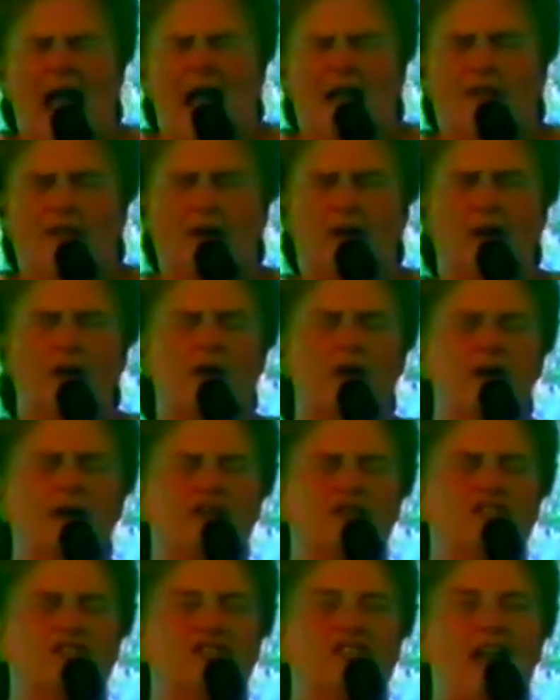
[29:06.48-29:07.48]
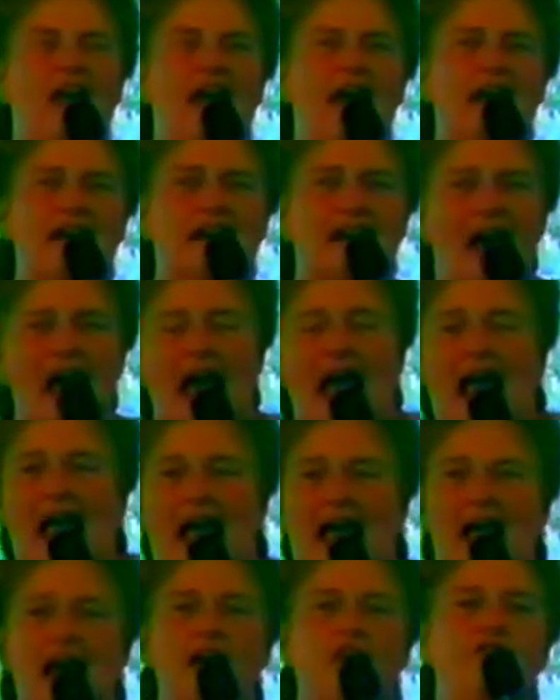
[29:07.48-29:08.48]
the Lord said,
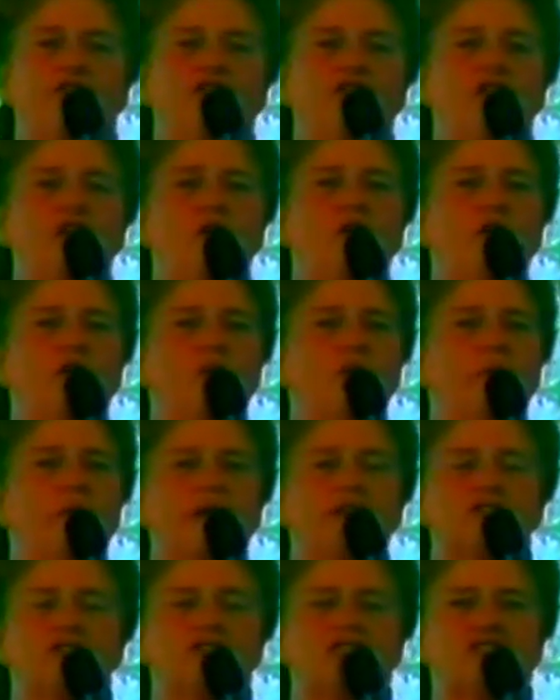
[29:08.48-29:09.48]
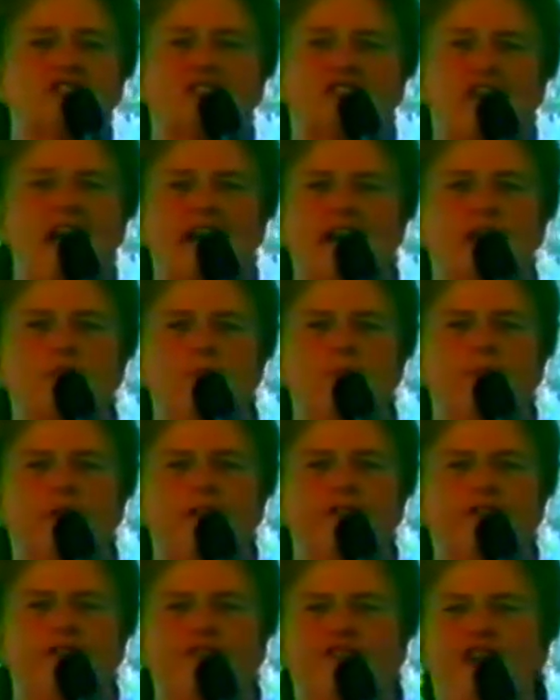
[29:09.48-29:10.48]
If you will sing
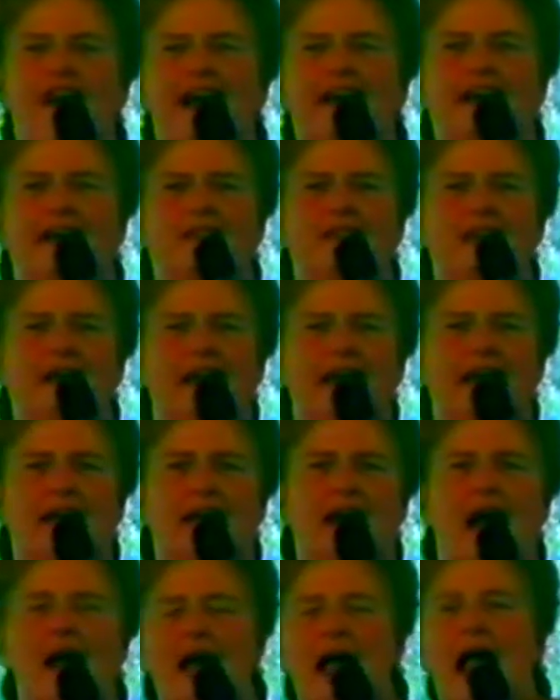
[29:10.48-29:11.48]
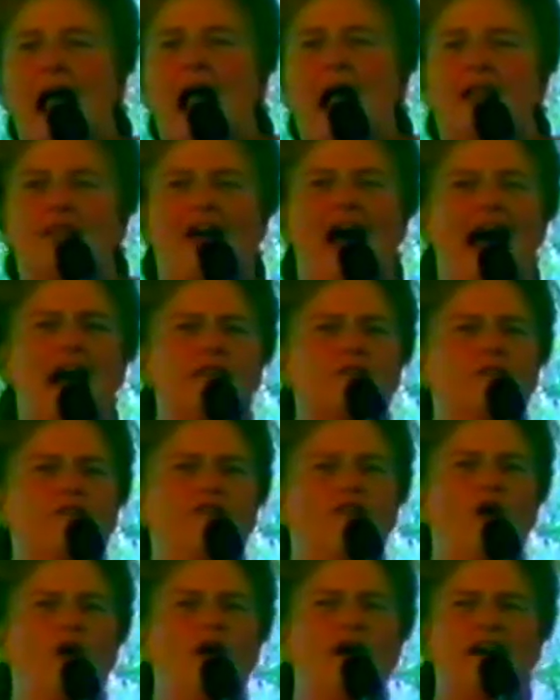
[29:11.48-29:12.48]
prophetically, that
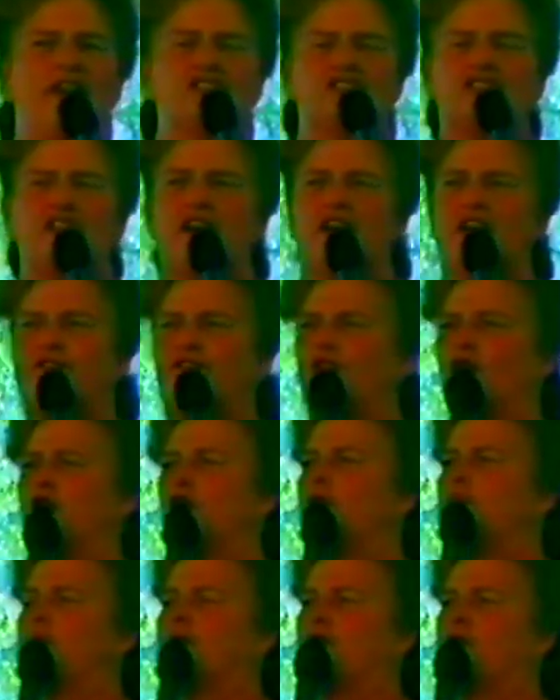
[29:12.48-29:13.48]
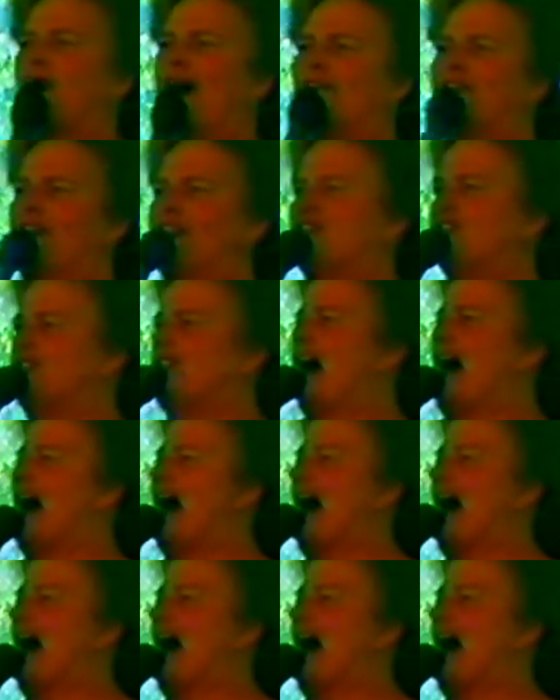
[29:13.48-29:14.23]
voice, and if you'll prophesy,